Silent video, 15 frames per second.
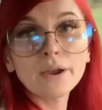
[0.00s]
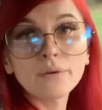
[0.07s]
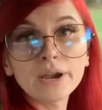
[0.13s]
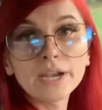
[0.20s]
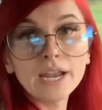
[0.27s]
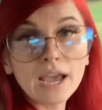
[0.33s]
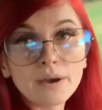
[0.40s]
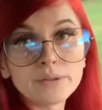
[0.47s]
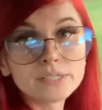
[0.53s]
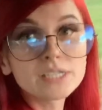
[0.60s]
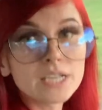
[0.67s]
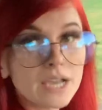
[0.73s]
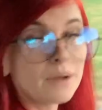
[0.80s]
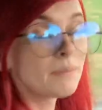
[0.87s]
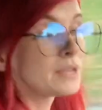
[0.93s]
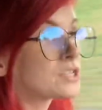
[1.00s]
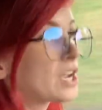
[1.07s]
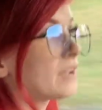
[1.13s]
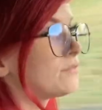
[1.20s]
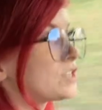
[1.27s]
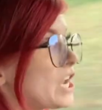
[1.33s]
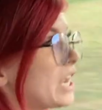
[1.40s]
right now and see how much
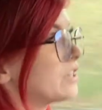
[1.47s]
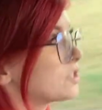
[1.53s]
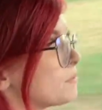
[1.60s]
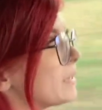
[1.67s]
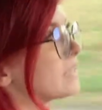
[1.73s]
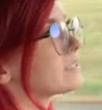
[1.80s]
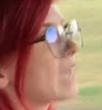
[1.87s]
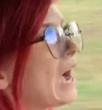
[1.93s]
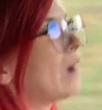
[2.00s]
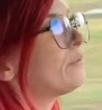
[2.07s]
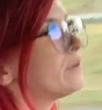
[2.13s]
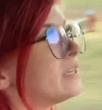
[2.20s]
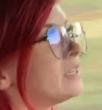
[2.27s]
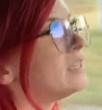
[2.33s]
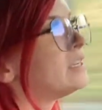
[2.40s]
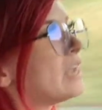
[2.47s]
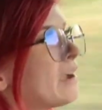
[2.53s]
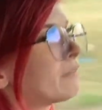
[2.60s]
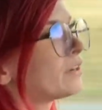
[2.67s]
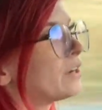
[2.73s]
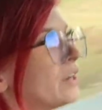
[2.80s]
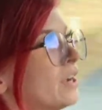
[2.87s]
I've changed. Because I would
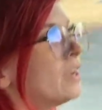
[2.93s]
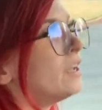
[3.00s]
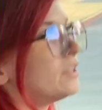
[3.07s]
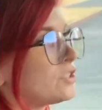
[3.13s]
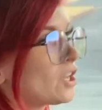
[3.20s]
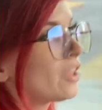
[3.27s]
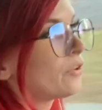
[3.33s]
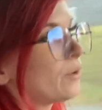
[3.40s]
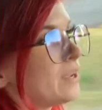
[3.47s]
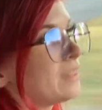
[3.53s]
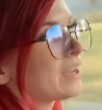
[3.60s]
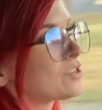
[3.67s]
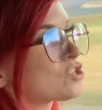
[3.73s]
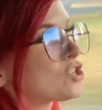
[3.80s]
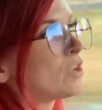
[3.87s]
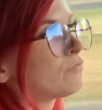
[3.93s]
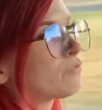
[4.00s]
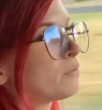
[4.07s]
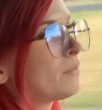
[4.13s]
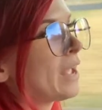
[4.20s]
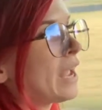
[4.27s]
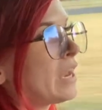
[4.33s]
never tolerate that shit
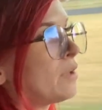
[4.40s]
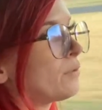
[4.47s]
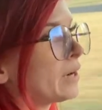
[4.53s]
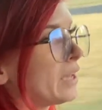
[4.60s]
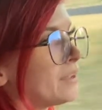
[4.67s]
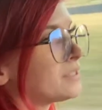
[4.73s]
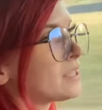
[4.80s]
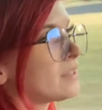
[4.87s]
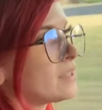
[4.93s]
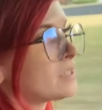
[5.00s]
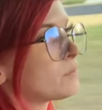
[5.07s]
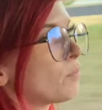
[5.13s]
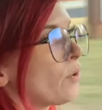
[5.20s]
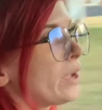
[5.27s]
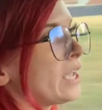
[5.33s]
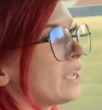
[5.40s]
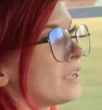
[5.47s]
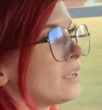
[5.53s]
from anyone else at this point.